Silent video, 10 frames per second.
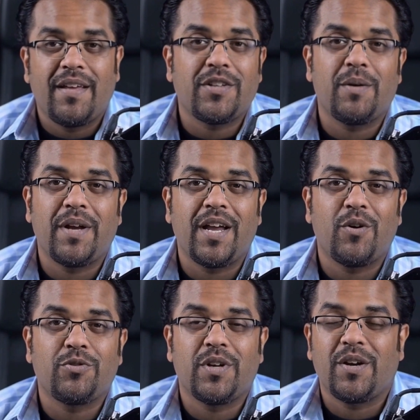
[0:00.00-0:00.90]
Gemini
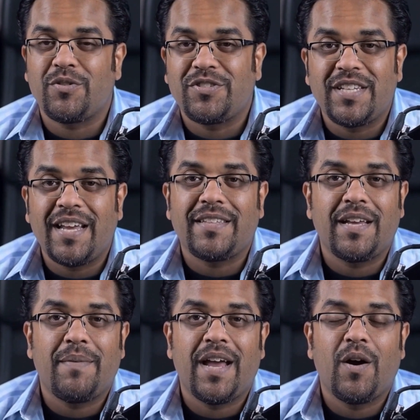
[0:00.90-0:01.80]
Ultra understands
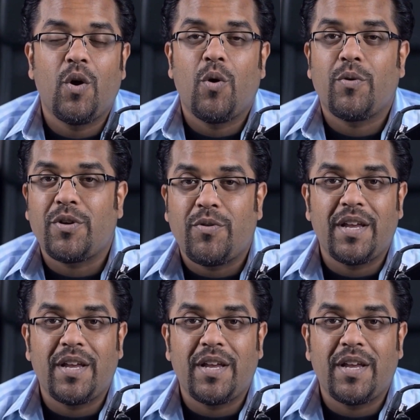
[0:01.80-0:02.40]
them at a whole new